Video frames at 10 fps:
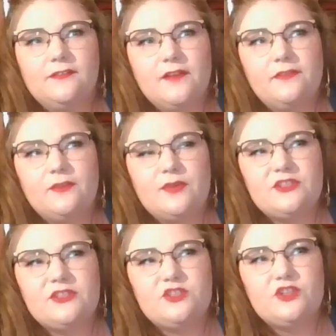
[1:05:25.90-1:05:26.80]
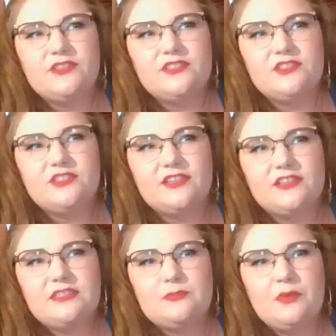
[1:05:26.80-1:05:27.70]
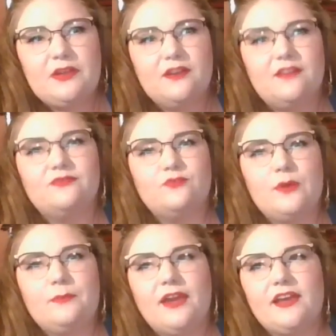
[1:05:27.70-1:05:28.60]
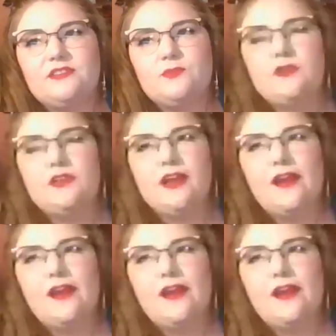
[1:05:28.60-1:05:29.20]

feel like we could turn this into like a spin-off webcast one day.